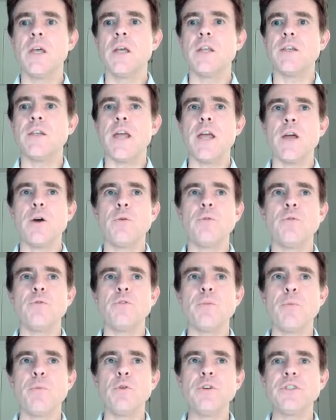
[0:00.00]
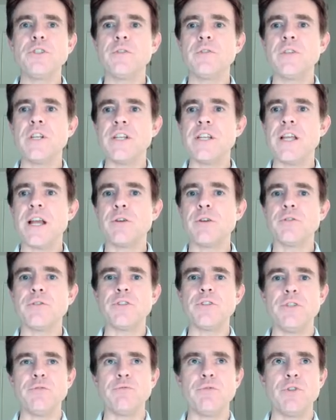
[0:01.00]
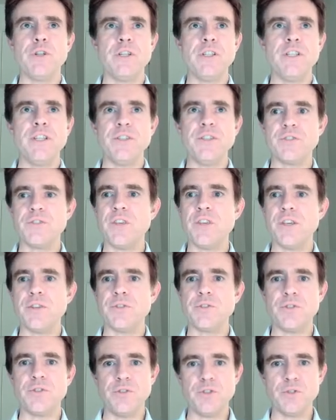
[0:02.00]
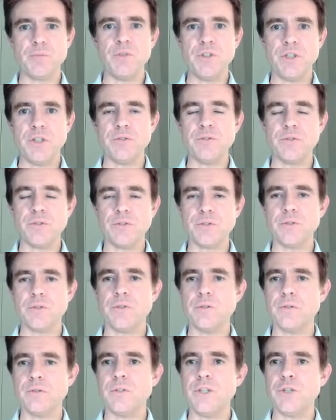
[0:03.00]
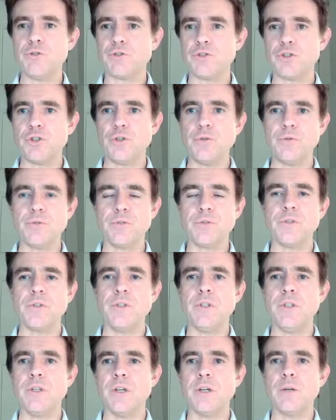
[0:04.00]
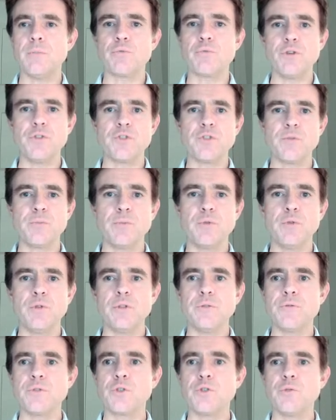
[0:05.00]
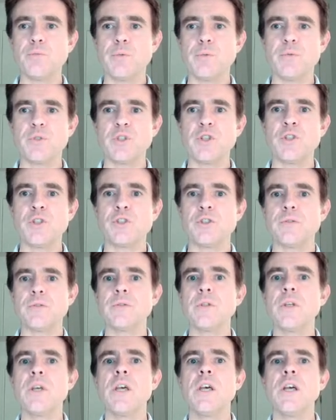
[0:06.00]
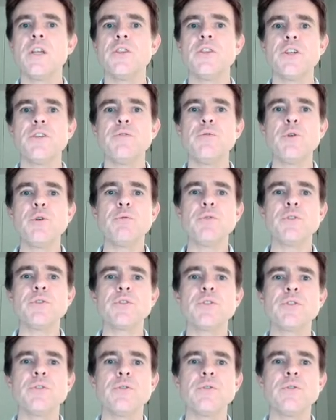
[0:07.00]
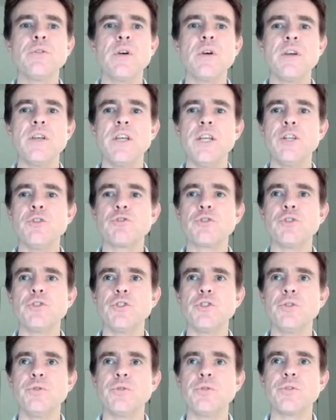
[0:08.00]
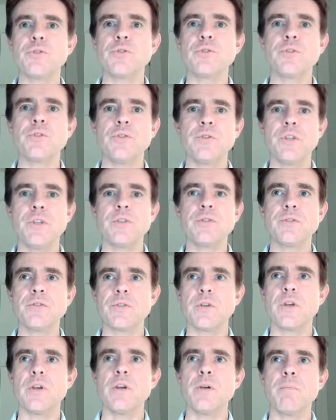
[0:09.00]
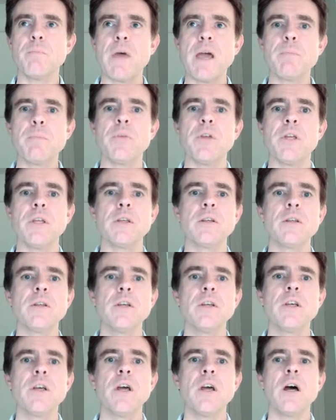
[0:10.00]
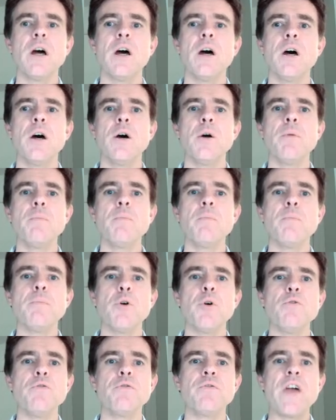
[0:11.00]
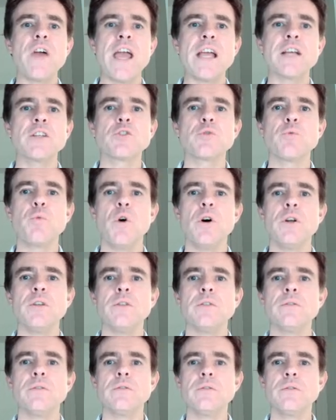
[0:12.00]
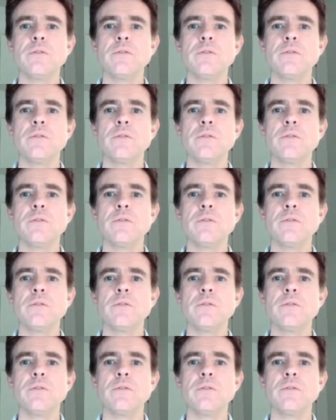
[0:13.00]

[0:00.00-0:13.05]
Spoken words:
Now, the point of linearity really is this, and this begins to introduce the principle of superposition, that if we were to introduce to this mapping both x1